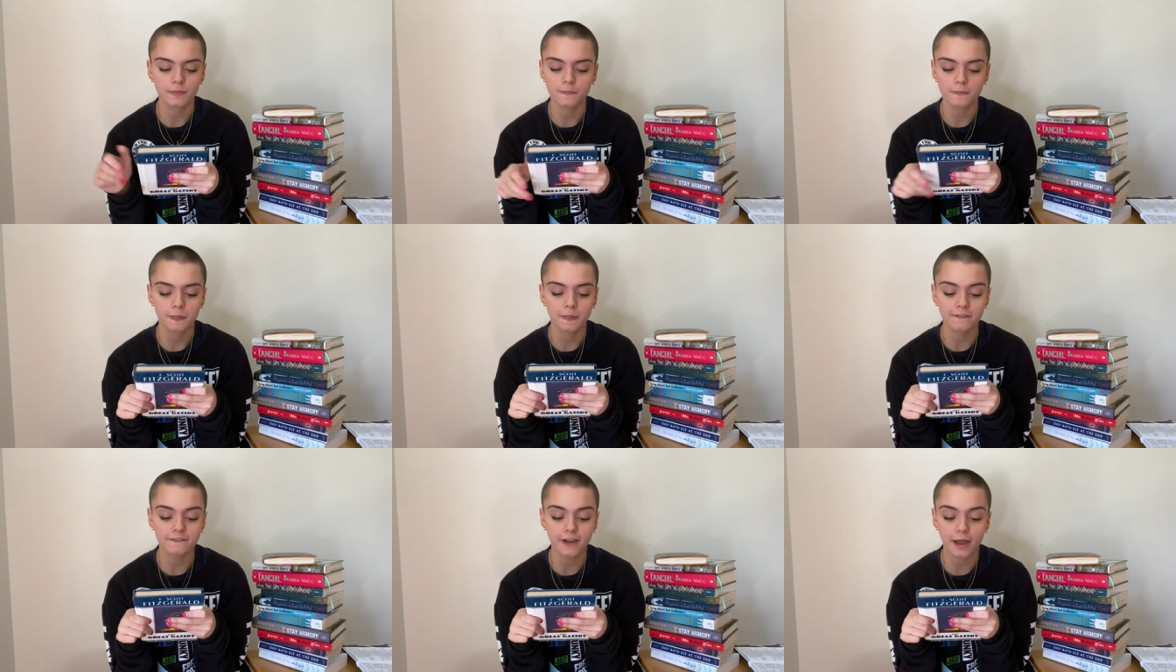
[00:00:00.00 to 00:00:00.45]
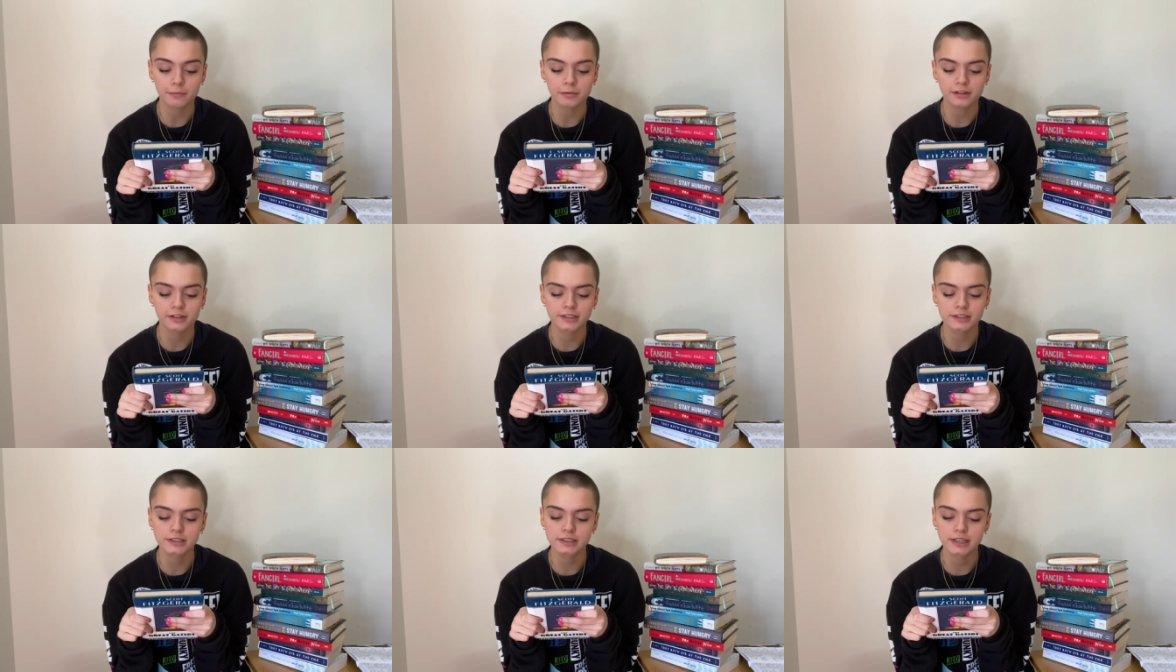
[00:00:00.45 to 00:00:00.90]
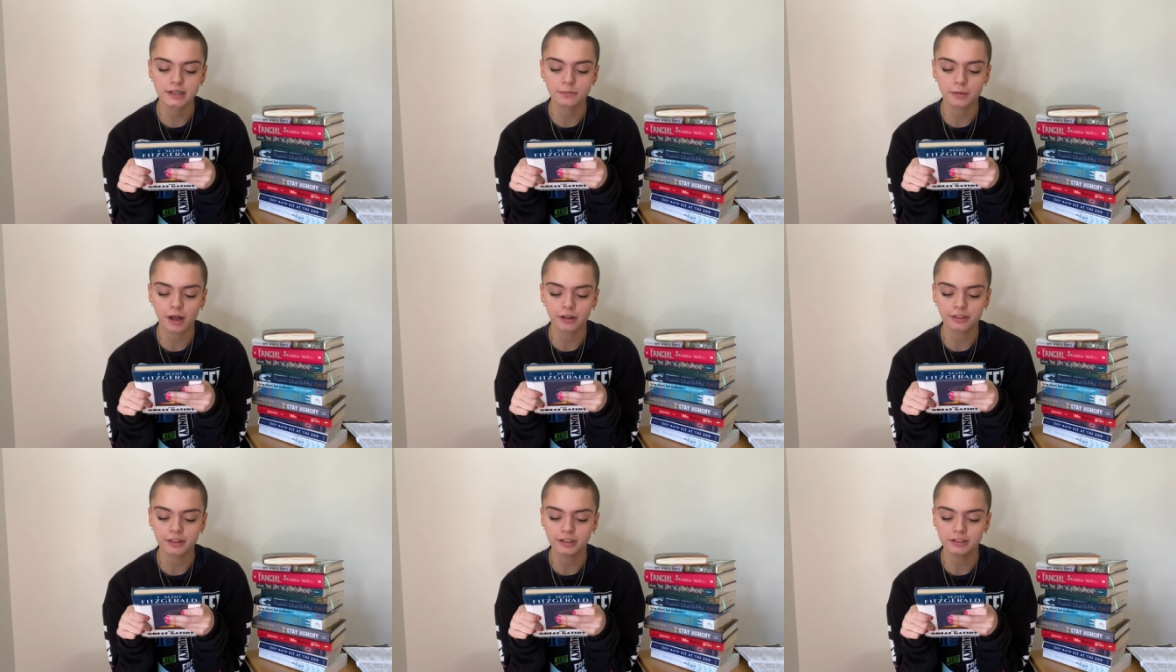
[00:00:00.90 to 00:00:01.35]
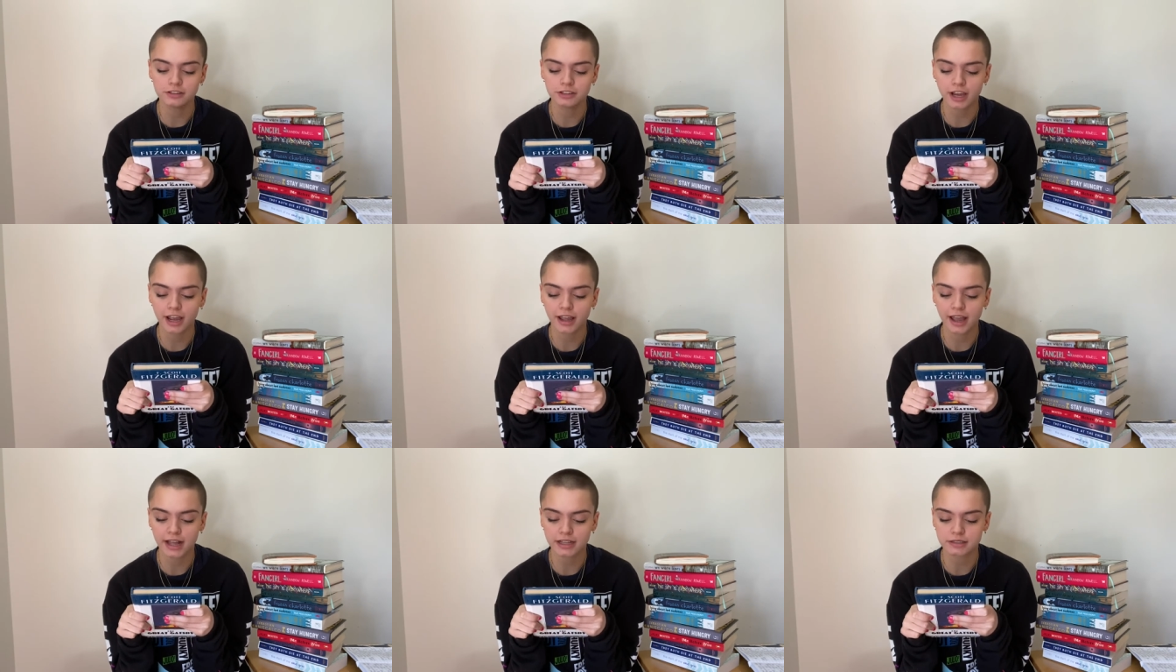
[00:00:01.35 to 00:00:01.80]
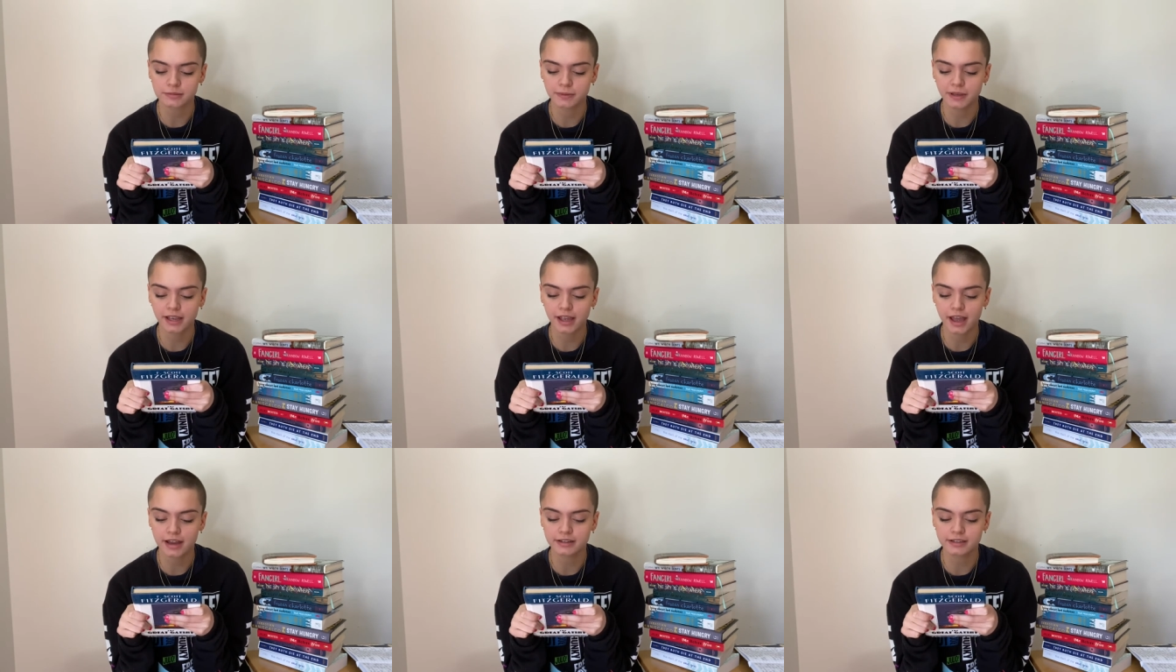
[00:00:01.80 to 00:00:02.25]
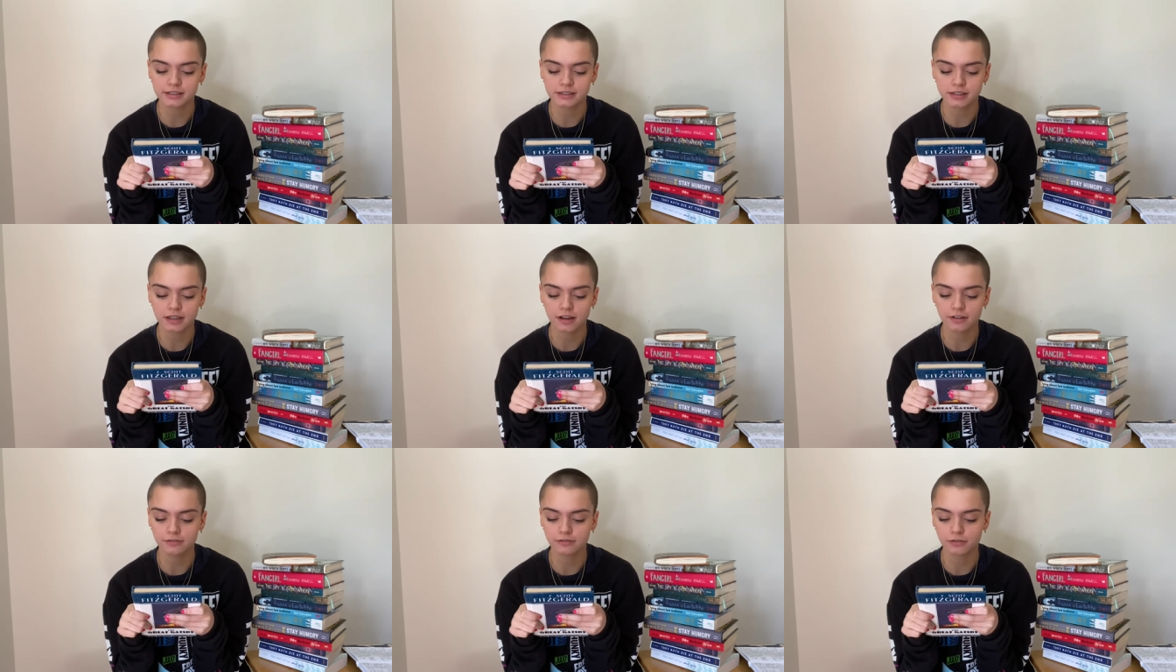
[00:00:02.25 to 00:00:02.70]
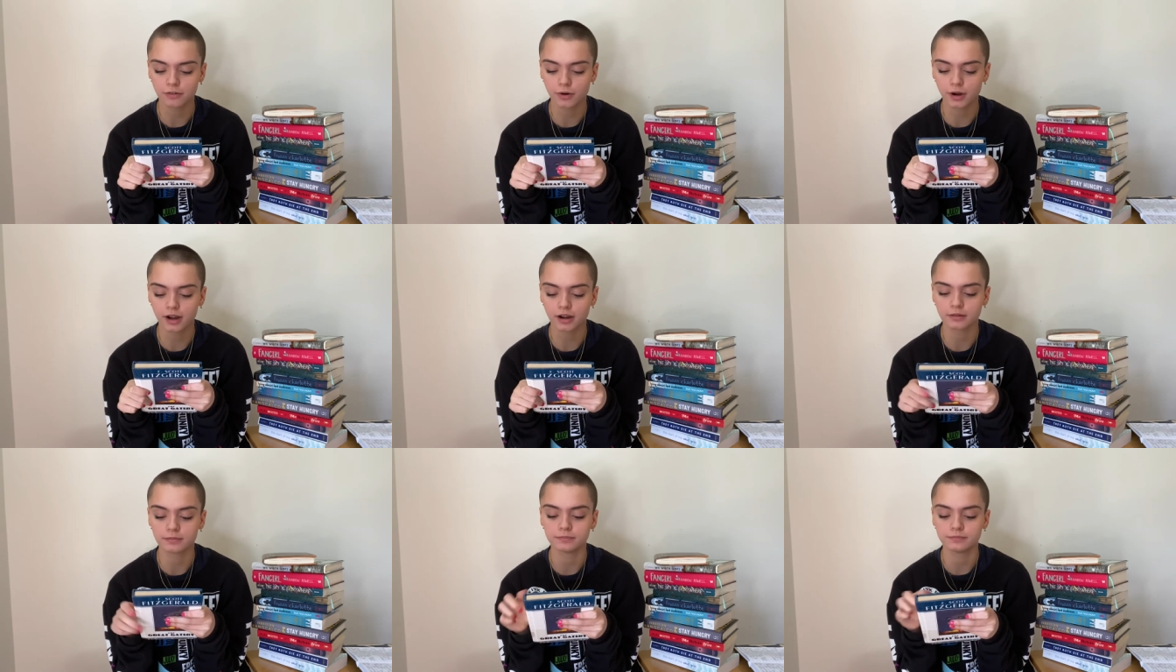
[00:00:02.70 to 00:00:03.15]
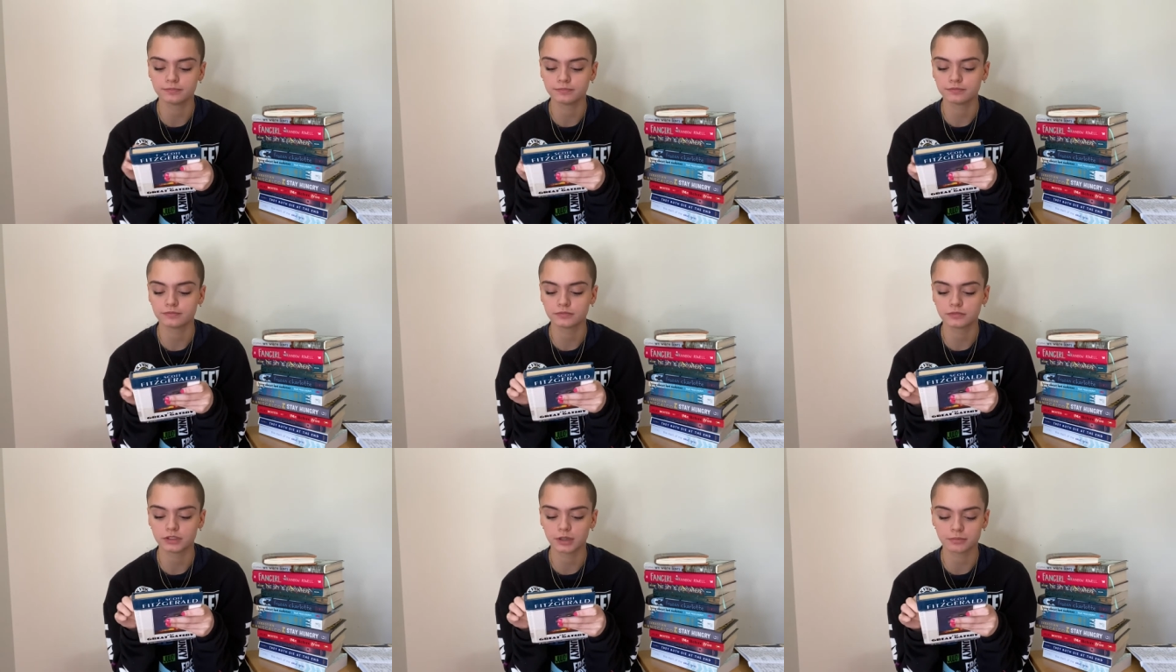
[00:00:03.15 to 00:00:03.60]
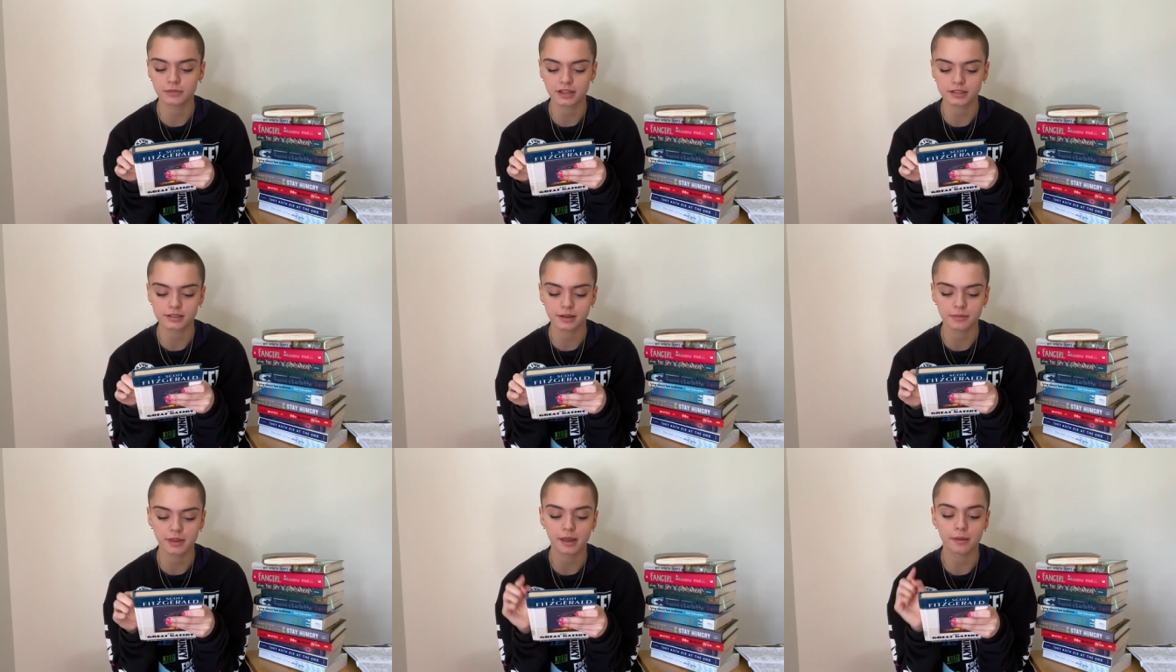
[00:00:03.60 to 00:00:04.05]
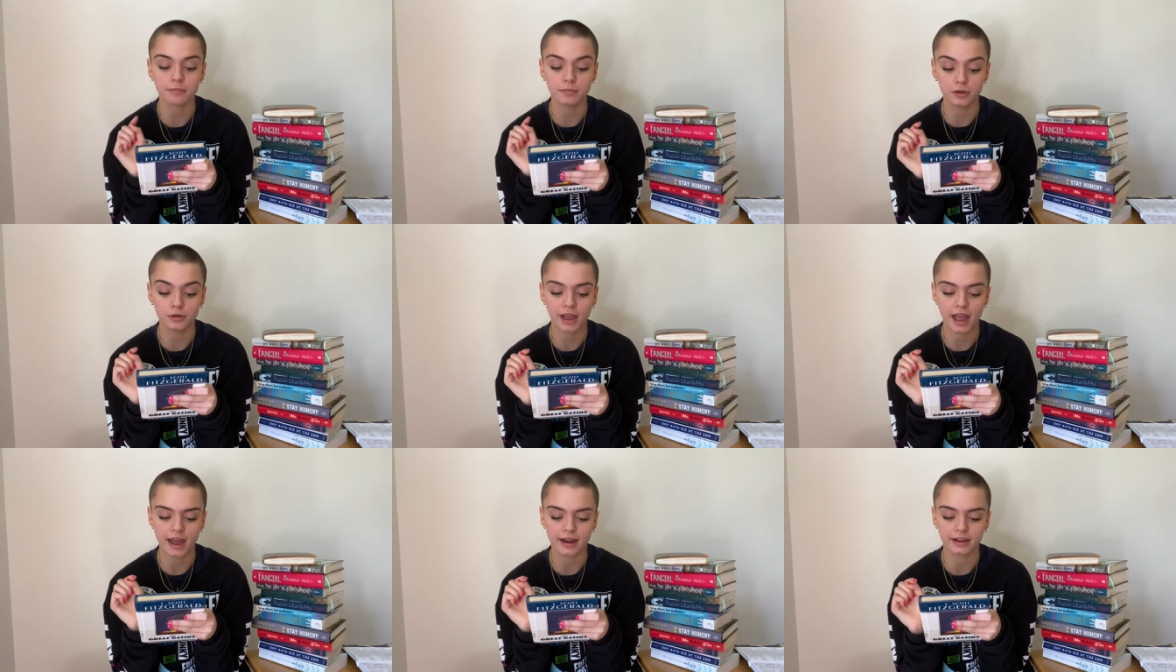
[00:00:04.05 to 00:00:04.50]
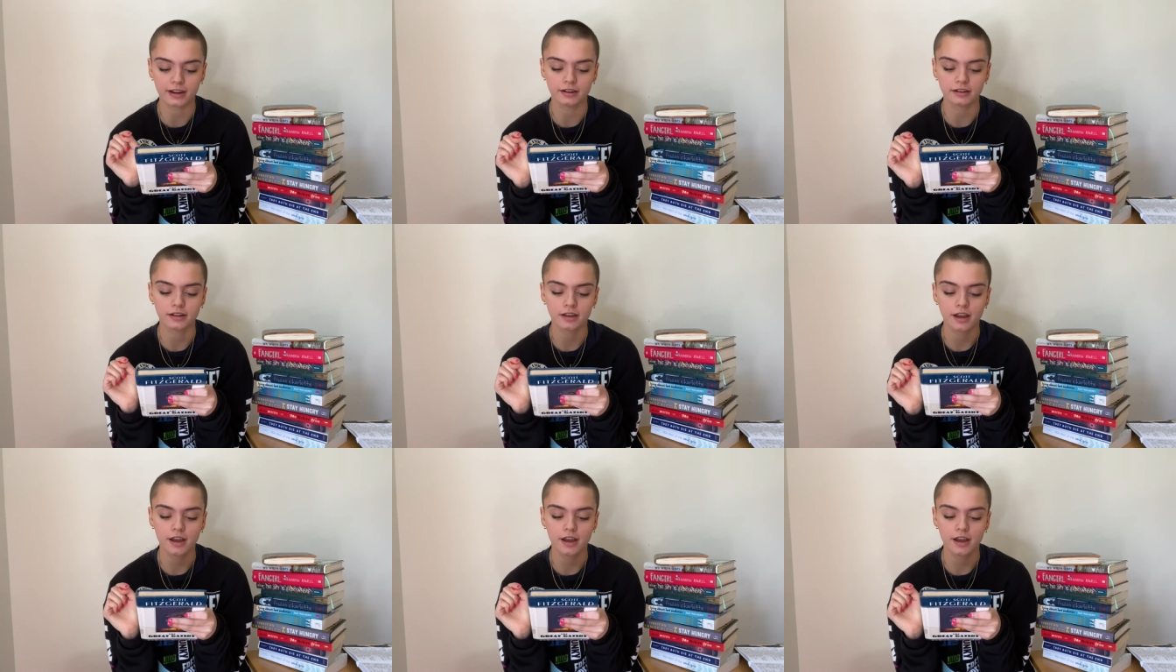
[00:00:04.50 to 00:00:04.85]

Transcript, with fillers: The fabulously wealthy Jay Gatsby and his love for something, something, Buchanan,